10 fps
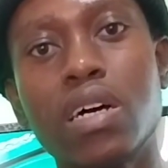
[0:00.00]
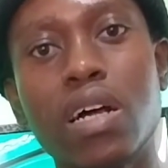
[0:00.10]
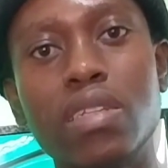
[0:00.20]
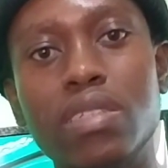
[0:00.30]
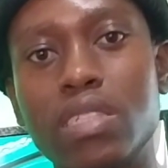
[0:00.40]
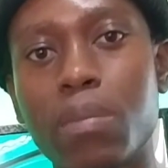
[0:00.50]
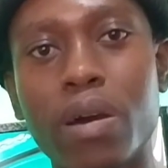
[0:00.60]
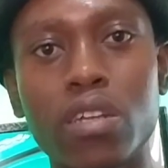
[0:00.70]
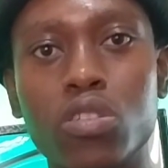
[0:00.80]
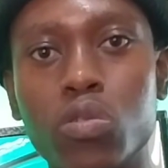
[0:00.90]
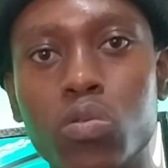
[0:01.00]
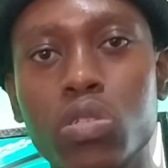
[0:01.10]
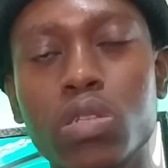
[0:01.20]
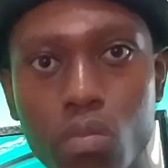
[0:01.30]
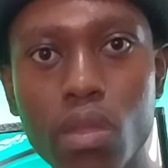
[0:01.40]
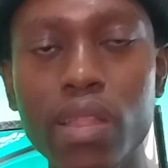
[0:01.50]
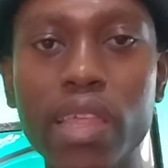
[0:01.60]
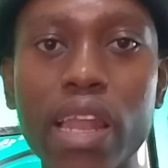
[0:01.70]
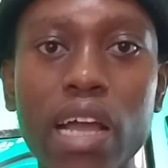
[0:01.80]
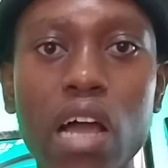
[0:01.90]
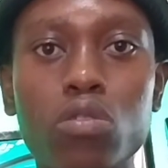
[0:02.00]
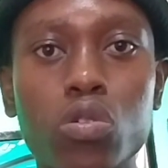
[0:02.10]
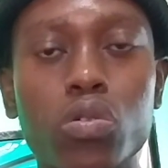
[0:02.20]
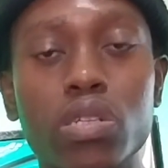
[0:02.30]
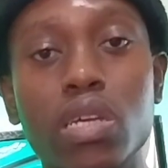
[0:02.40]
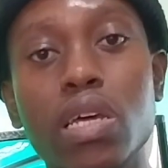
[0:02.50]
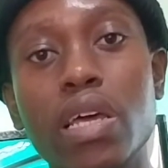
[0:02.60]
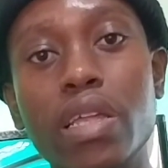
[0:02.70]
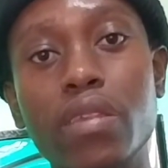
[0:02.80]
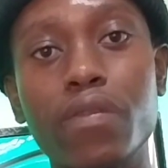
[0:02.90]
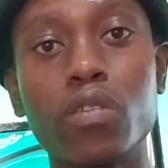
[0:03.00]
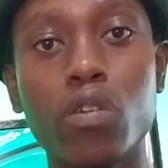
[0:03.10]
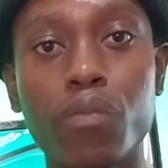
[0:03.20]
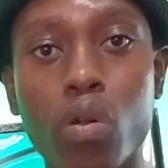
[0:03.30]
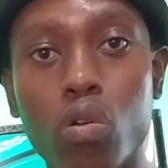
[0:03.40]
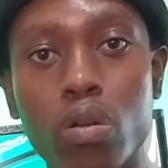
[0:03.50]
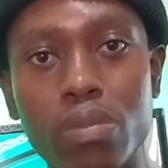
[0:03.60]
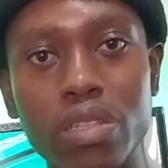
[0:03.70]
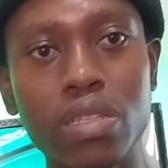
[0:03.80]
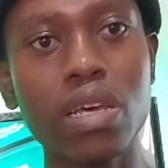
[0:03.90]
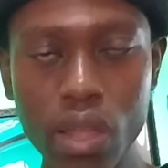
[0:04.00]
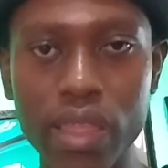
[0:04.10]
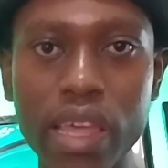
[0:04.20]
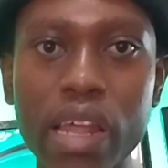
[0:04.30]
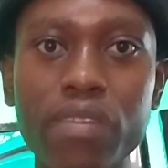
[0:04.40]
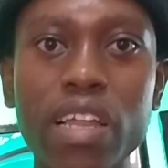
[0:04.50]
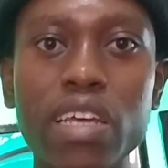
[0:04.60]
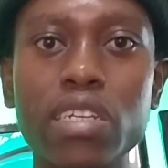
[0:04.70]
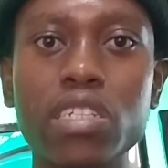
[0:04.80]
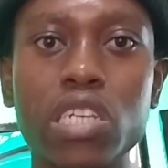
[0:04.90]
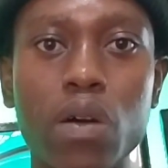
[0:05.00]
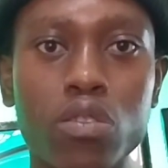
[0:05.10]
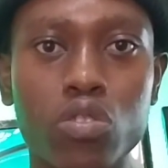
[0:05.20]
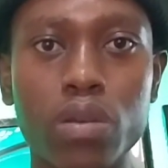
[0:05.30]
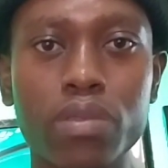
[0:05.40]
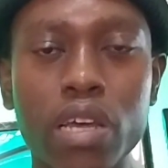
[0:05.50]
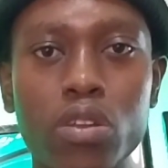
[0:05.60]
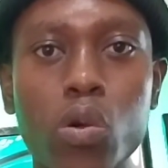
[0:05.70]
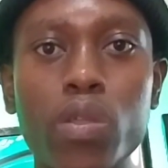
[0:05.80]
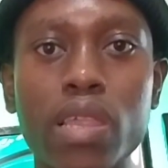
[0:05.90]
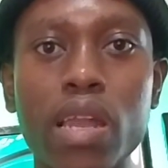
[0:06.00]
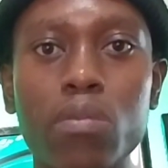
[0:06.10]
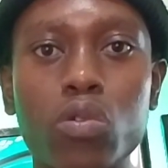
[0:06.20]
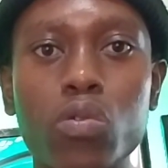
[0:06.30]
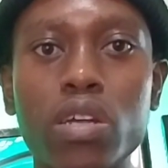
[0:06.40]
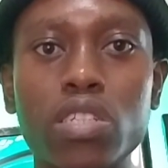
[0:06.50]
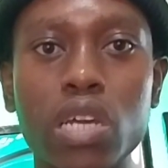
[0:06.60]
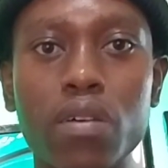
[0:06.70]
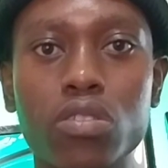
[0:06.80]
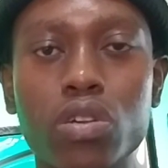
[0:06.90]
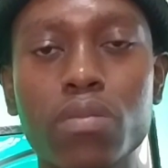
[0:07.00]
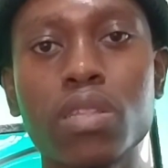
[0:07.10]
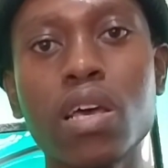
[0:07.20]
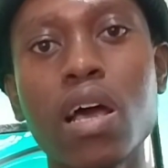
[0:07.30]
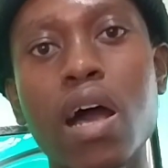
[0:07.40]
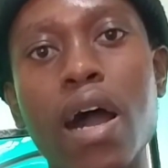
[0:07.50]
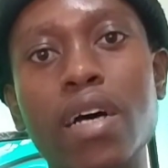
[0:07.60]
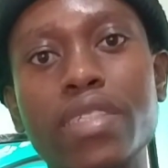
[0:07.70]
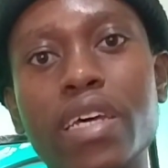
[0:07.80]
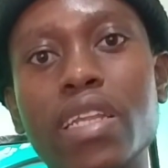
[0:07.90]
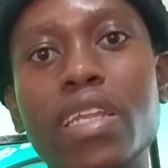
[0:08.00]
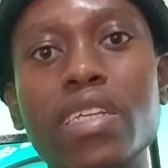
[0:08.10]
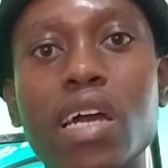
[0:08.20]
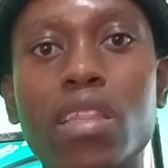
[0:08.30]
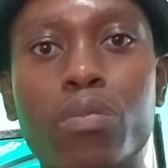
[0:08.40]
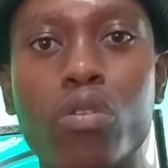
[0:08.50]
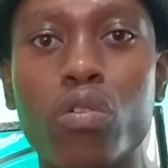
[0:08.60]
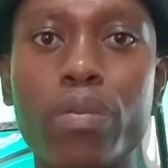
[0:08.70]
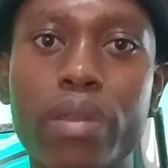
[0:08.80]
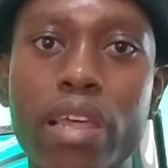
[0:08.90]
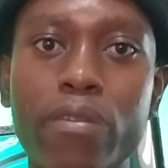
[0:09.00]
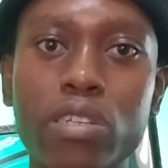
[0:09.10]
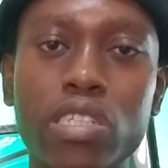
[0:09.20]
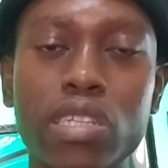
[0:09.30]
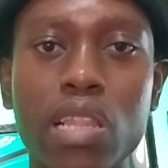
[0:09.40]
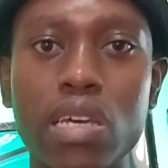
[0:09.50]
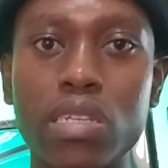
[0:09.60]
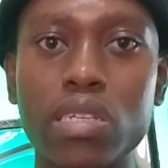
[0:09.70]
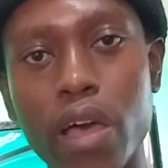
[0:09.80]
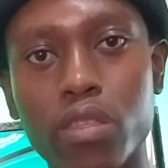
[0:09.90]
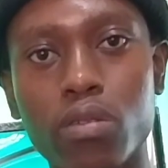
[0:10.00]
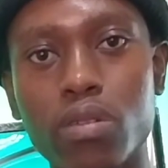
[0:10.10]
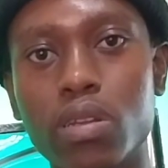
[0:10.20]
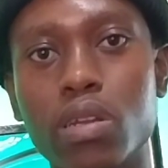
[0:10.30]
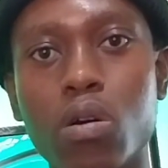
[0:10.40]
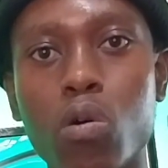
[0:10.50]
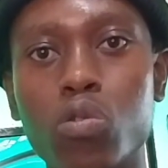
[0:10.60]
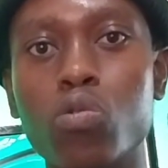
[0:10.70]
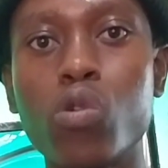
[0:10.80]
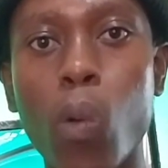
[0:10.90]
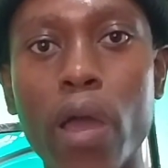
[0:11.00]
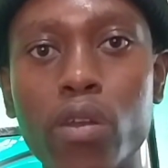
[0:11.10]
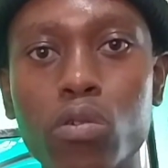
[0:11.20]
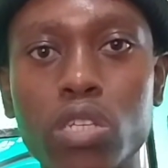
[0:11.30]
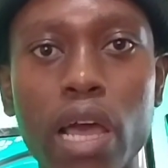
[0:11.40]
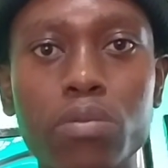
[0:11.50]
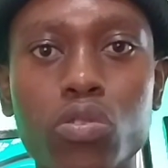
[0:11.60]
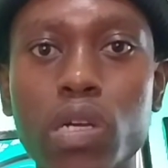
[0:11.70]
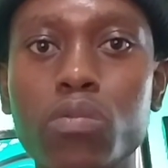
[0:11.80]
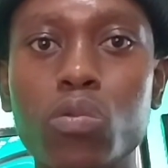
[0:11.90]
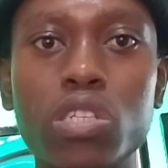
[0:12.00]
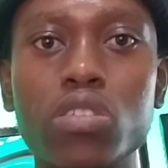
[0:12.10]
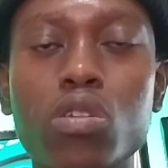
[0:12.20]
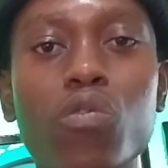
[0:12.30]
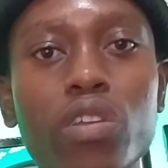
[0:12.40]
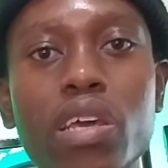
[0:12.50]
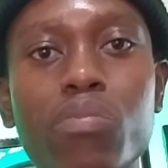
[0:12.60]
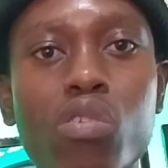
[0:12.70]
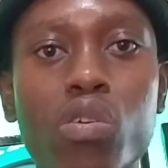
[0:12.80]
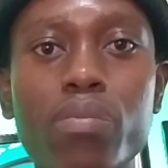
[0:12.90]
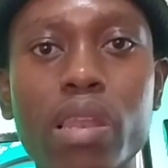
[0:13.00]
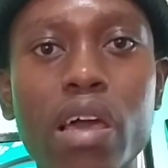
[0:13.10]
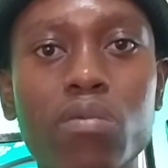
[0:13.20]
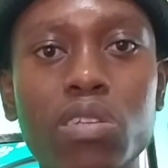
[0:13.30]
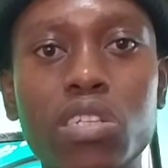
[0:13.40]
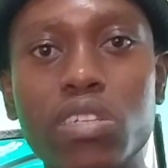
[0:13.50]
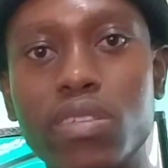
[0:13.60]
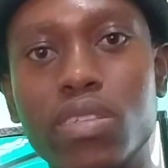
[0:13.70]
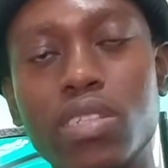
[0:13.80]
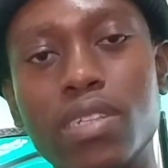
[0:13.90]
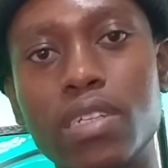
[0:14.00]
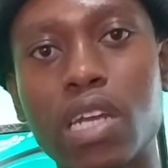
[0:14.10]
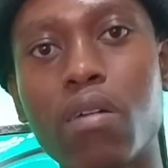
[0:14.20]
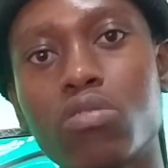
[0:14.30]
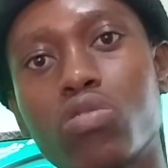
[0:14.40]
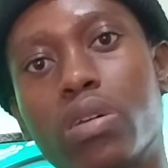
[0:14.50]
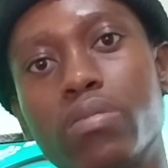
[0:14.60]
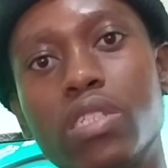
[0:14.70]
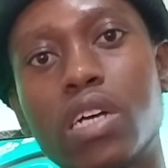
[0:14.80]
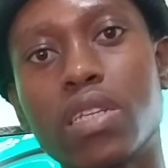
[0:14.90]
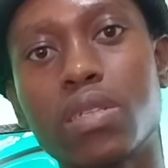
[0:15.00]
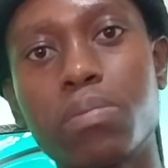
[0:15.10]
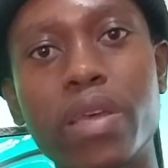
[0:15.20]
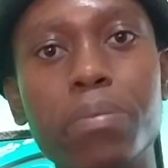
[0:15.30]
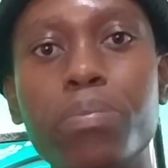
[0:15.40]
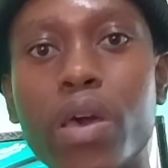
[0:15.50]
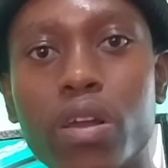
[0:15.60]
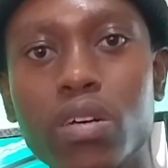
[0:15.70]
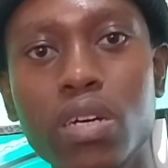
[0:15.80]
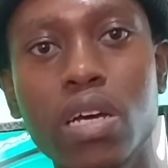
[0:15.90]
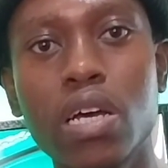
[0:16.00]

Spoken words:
and some other tools. Then I got good in the field of programming. Then after learning JavaScript and knowing that I'm good at JavaScript, I started learning other programming languages like Python. Although no, I know TypeScript, which is not really a programming language, it's JavaScript just made better.